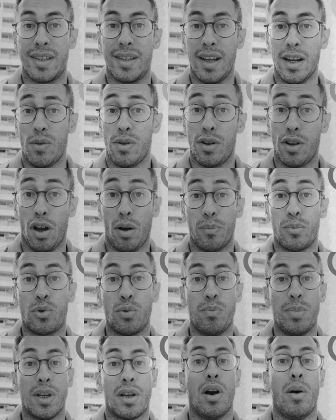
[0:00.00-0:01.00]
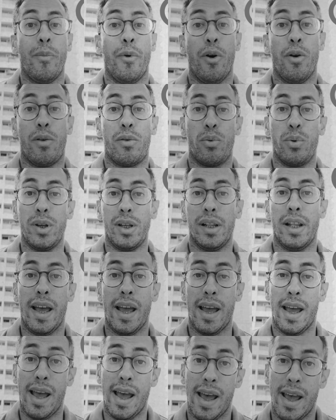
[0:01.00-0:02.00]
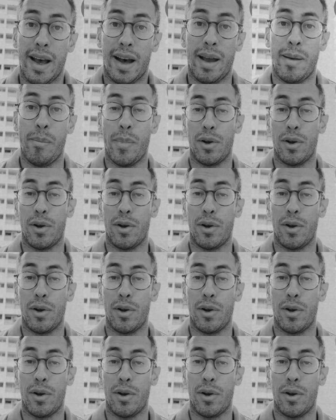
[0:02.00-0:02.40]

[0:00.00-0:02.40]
is gearing up to become a real AI